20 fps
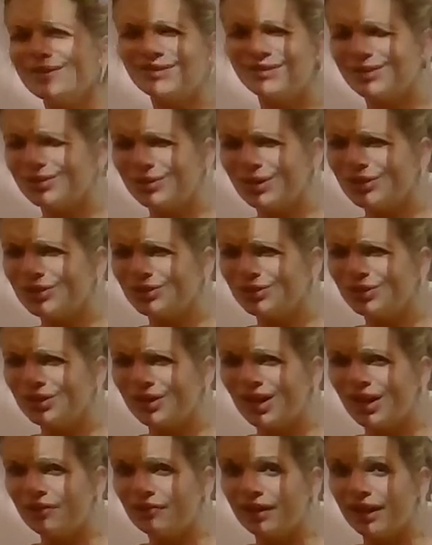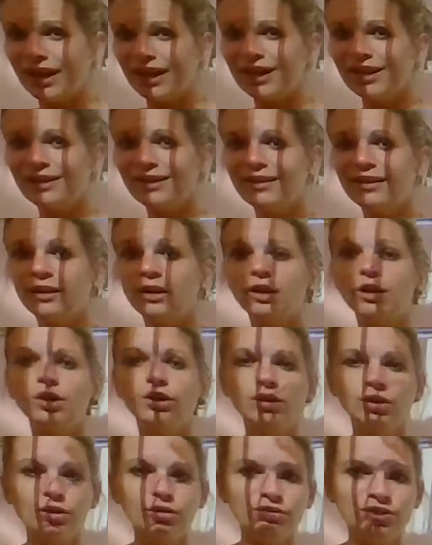so I shouldn't color it.
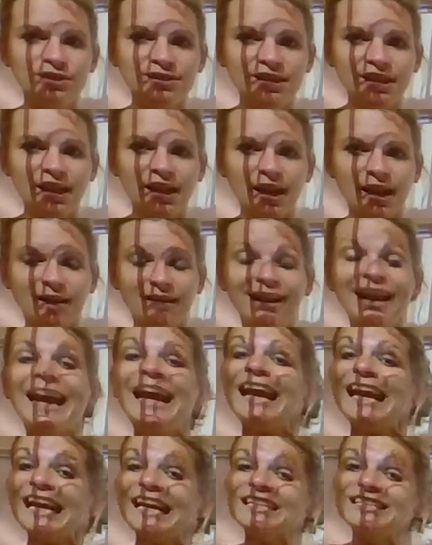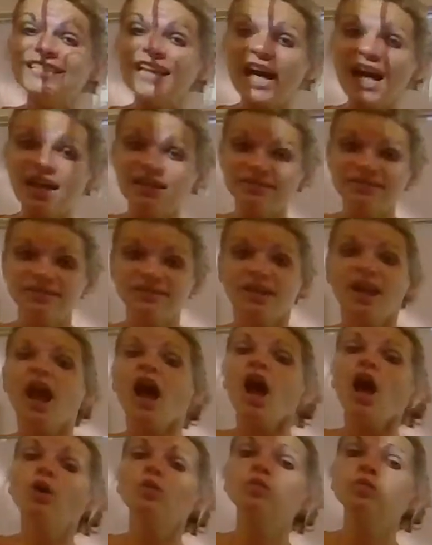No, just kidding. It does.
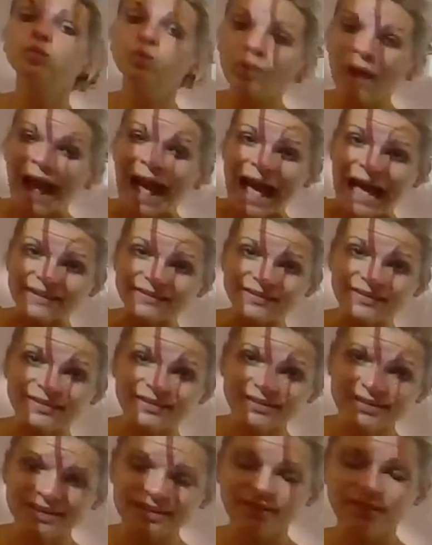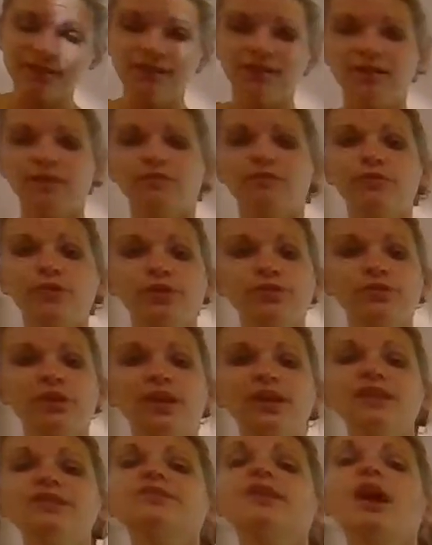A rest, fourth
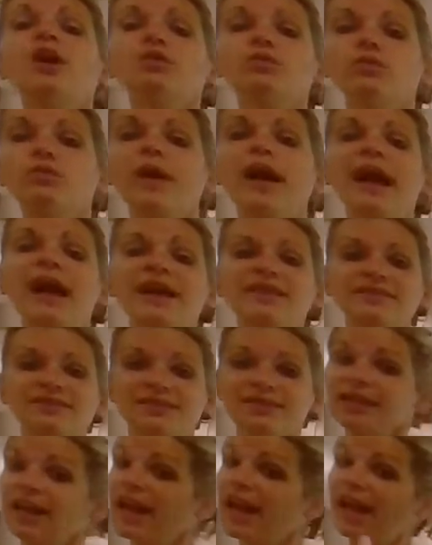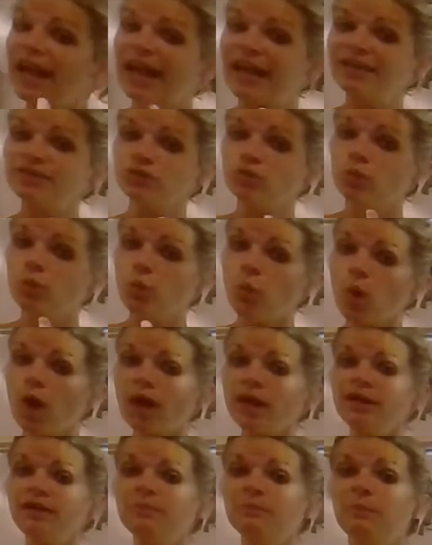graders, a rest has
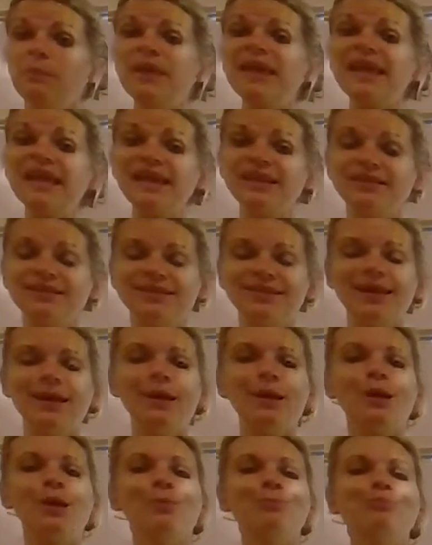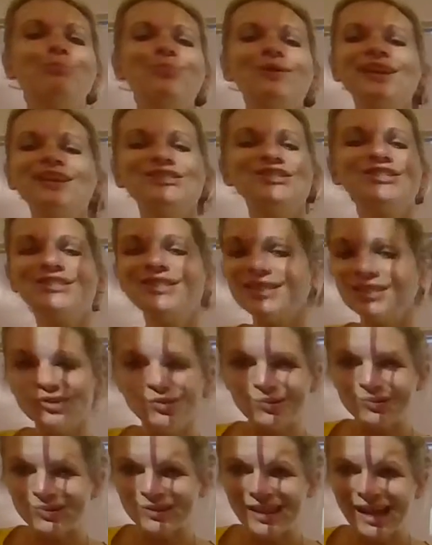one beat, but it just has
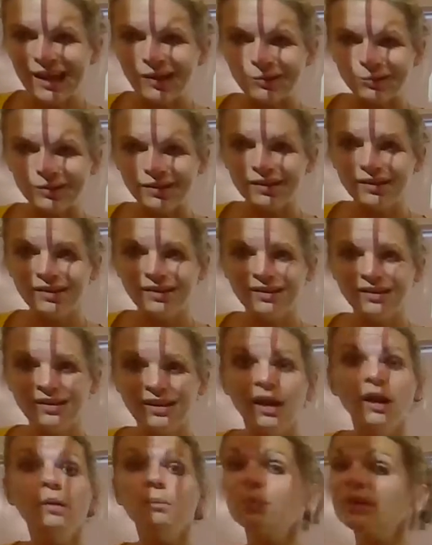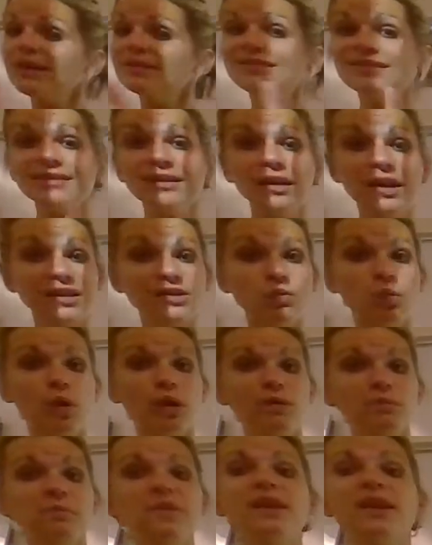no sound. But it still has
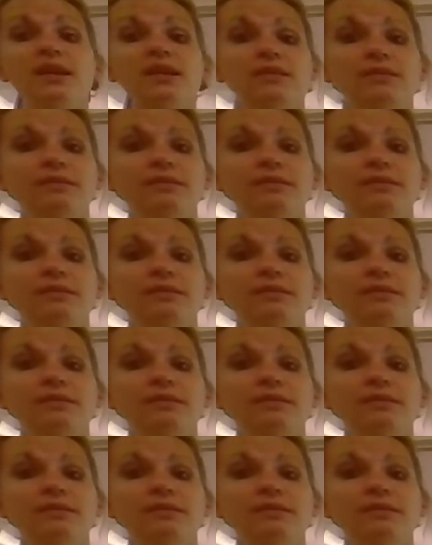one beat.